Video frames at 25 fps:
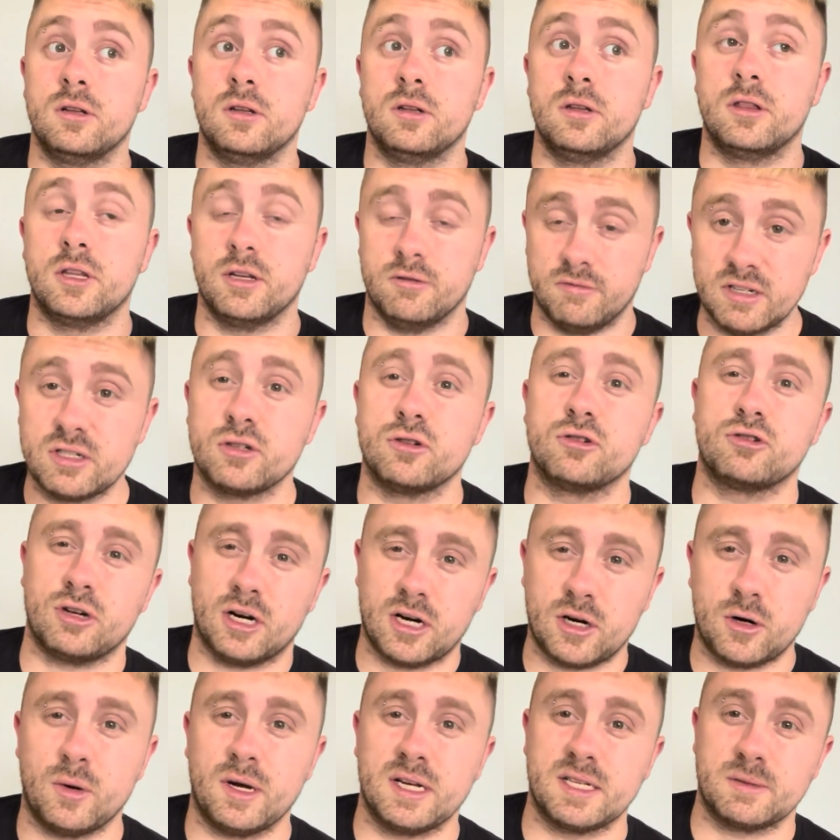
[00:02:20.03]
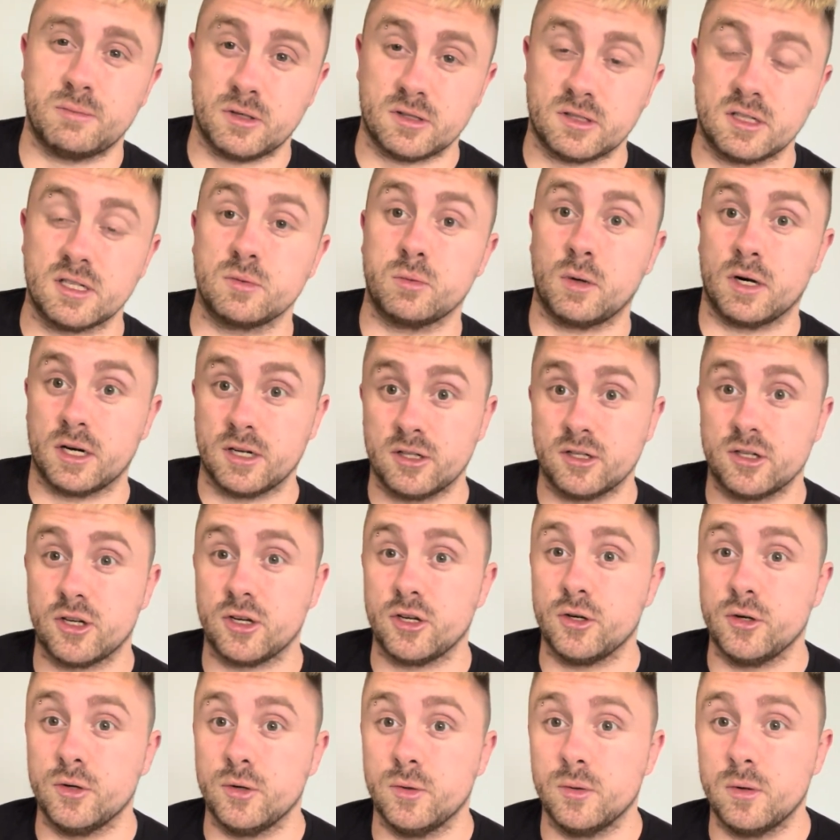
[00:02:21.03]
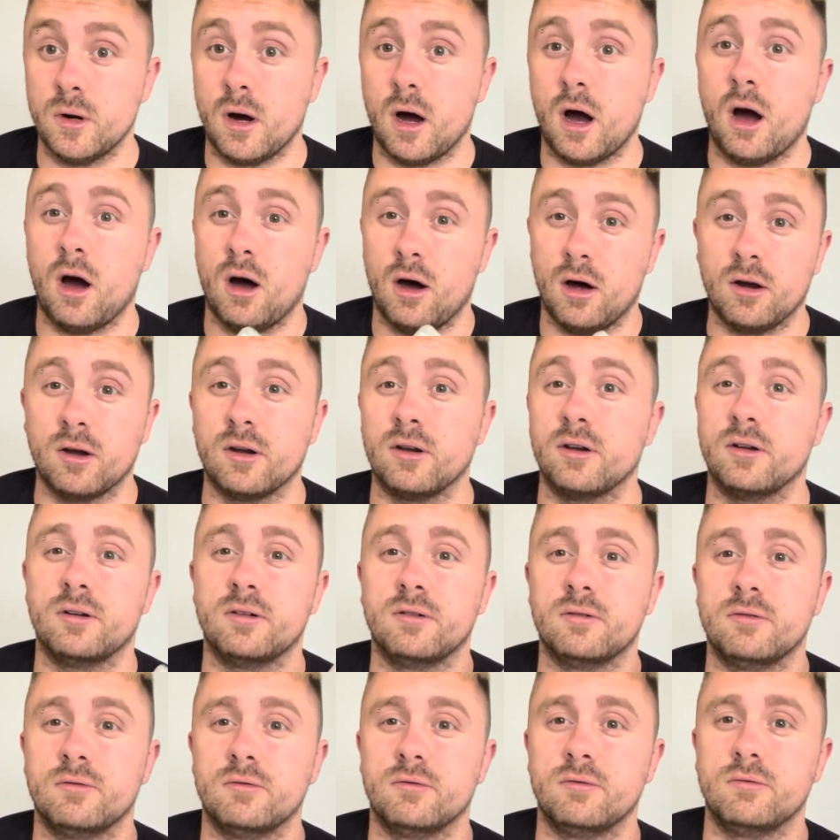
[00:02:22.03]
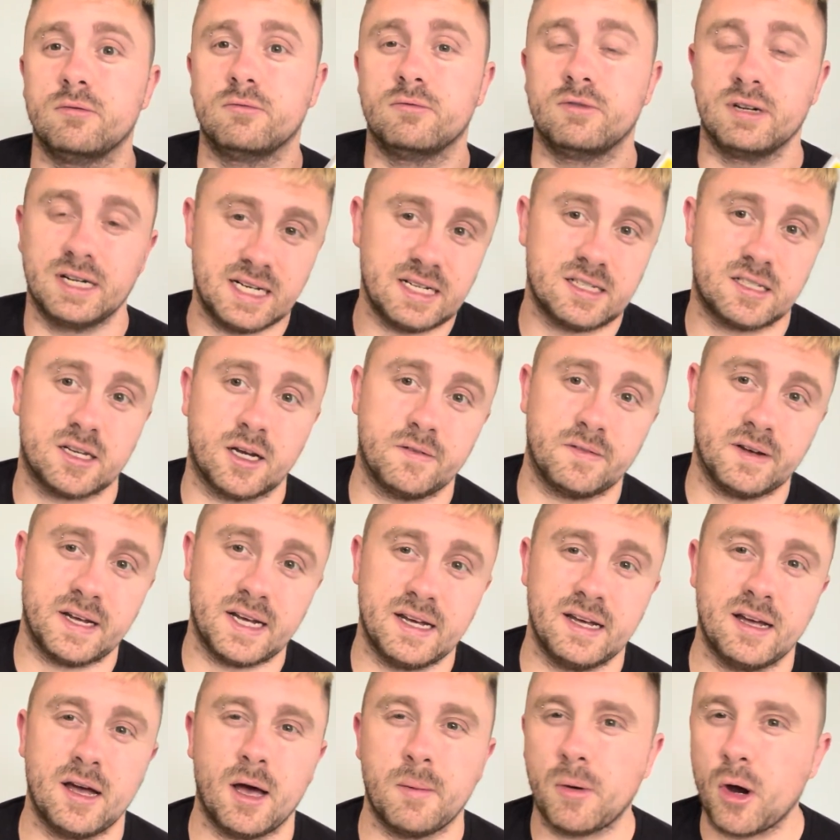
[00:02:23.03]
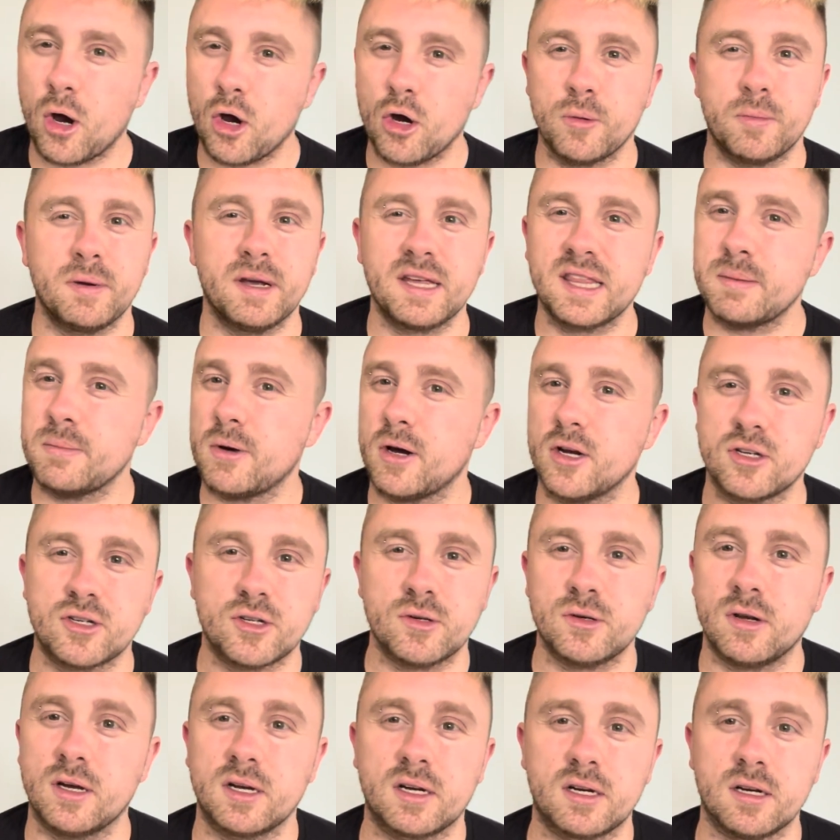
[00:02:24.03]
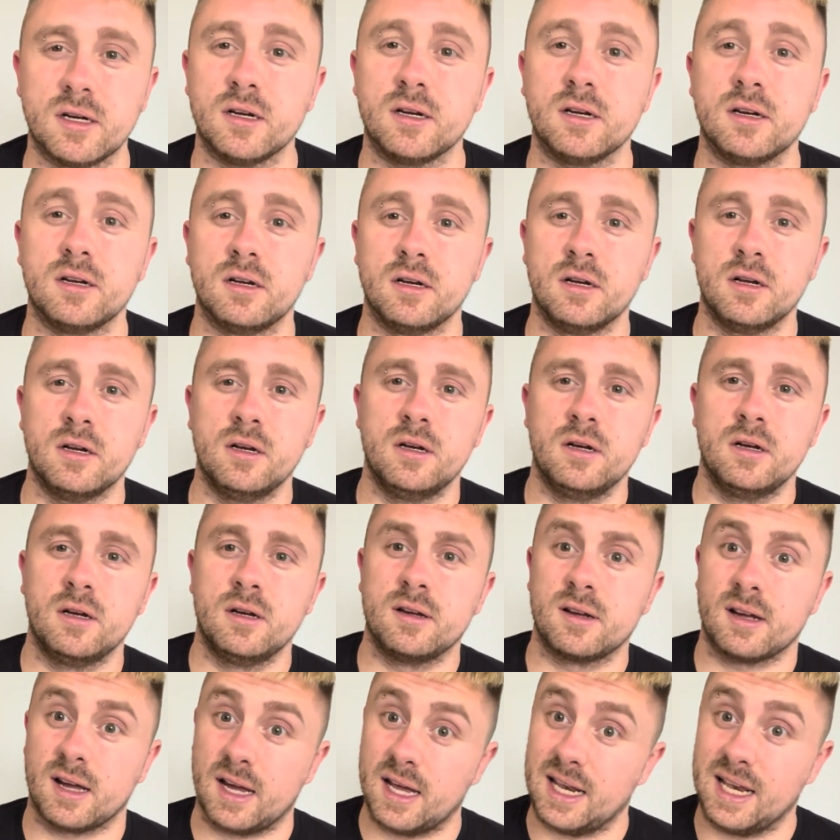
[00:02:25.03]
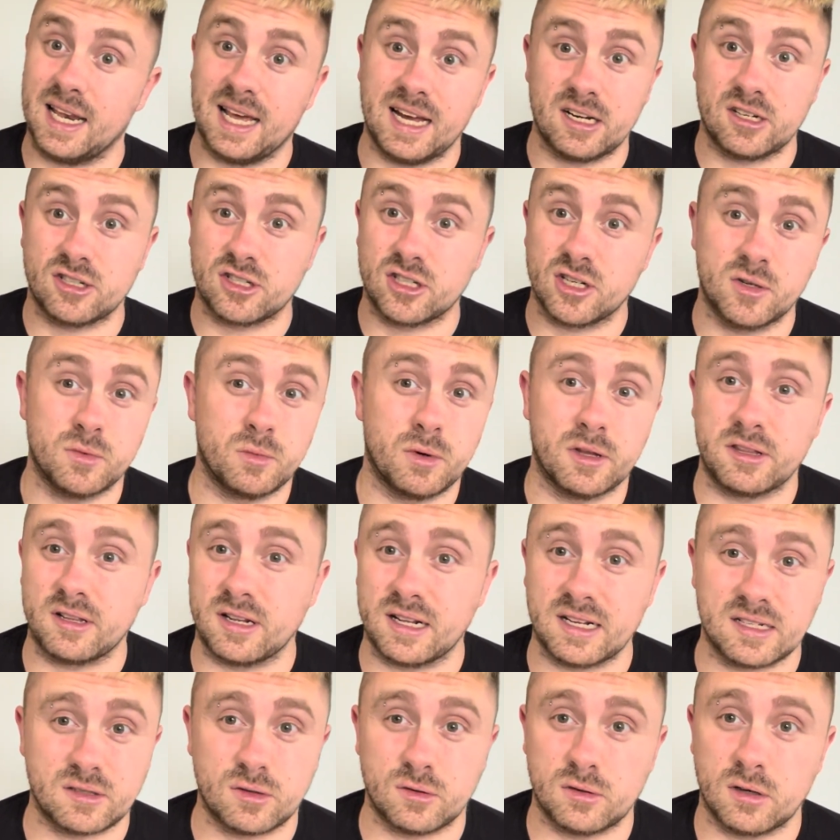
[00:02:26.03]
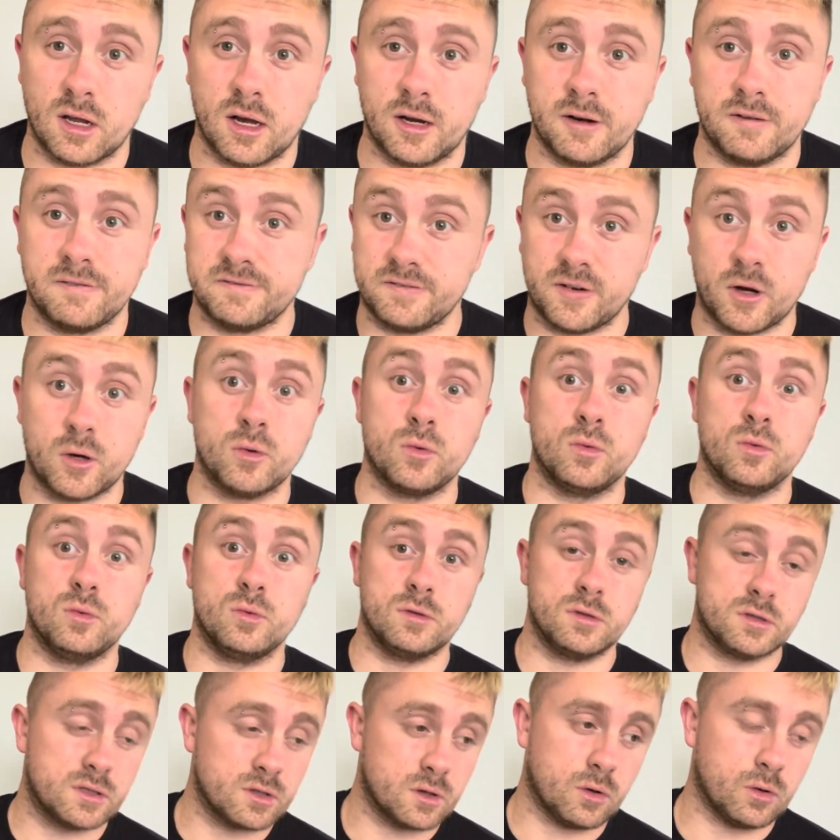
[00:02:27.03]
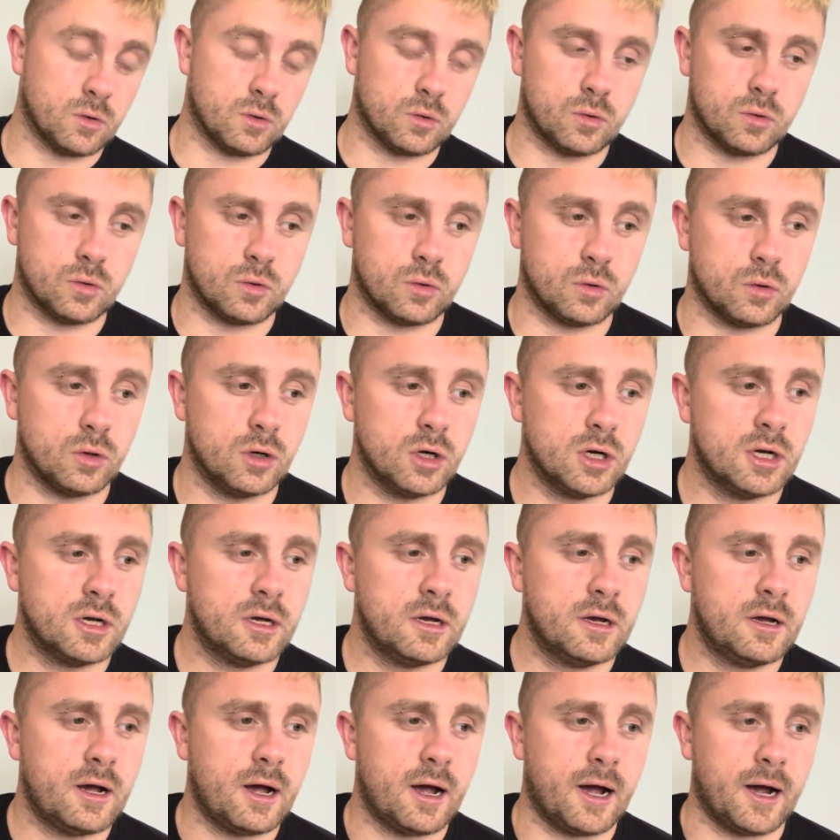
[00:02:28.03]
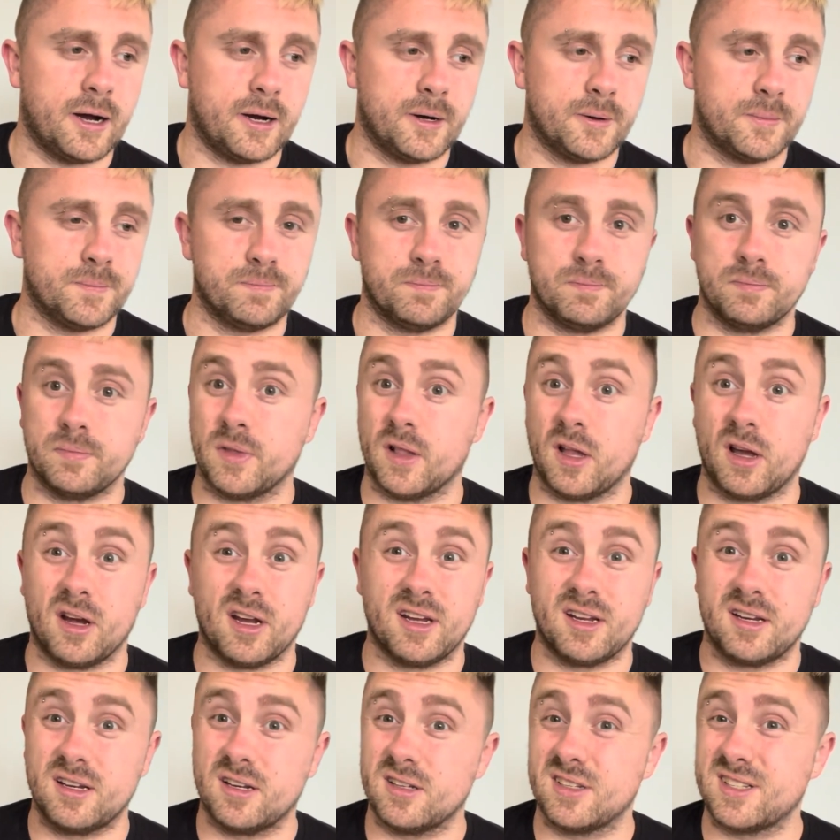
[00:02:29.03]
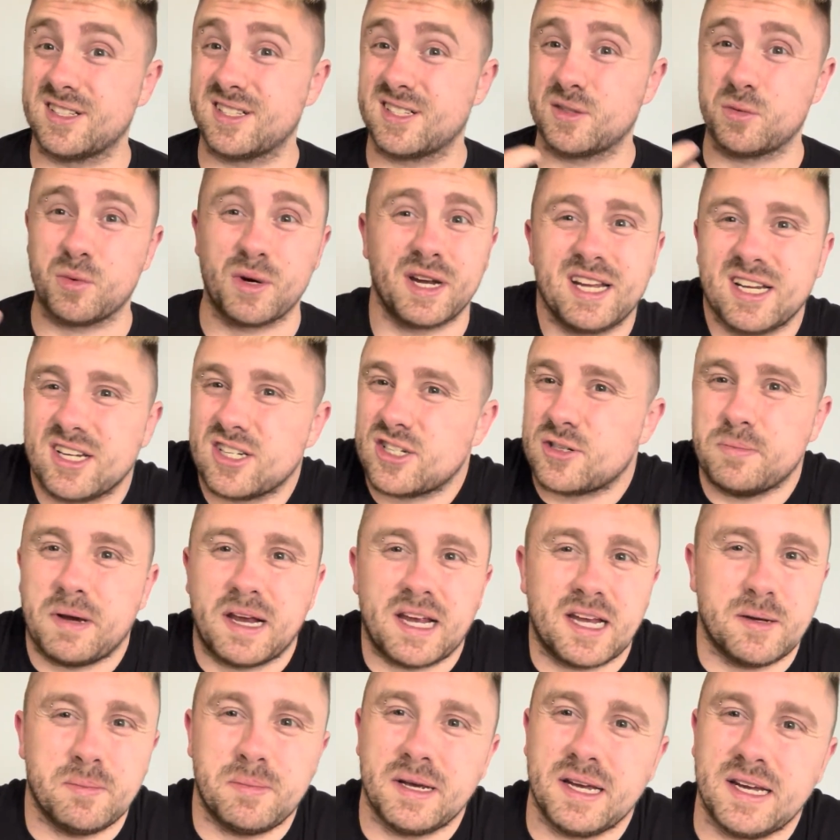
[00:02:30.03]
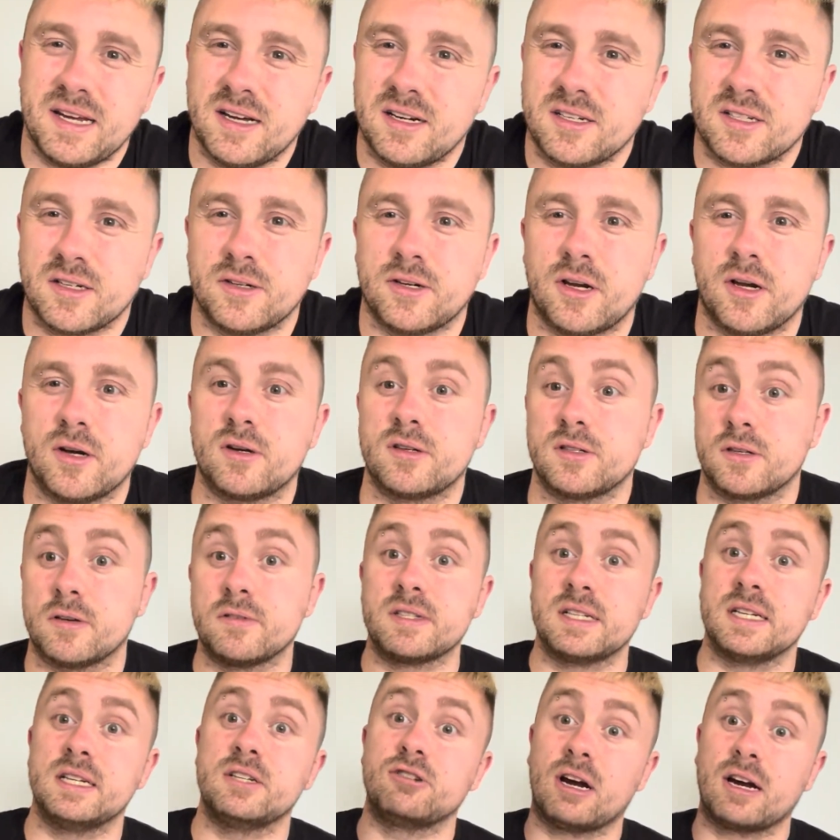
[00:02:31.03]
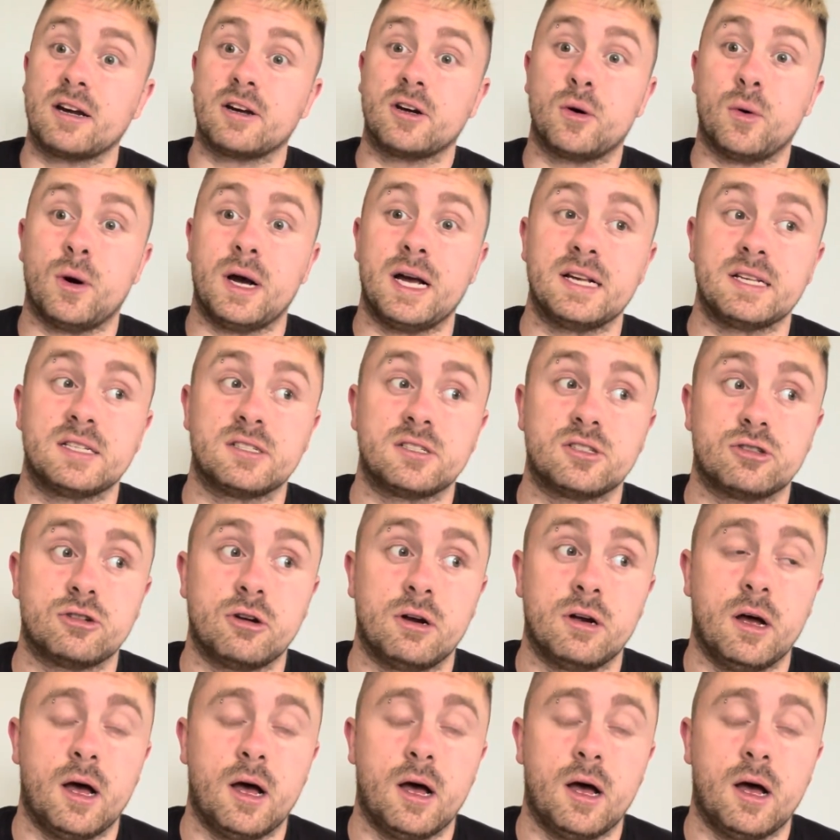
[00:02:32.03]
the original Dragon Quest Monsters 1 and 2 aren't released over here. I'm hoping they might do like a collection, whether that's on like phones or like Switch maybe. I don't know, because obviously Dragon Quest